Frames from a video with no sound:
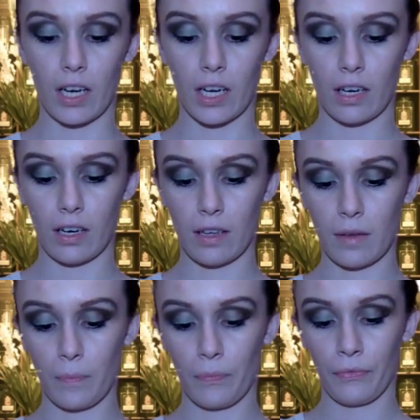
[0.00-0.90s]

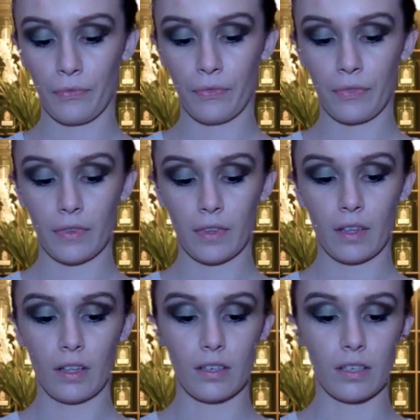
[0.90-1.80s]

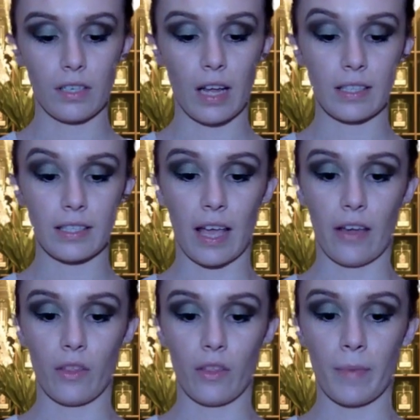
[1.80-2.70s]
It does not say
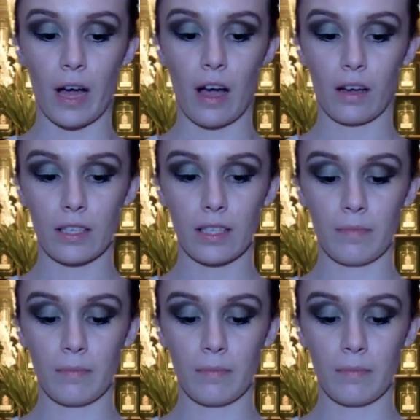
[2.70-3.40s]
on the box,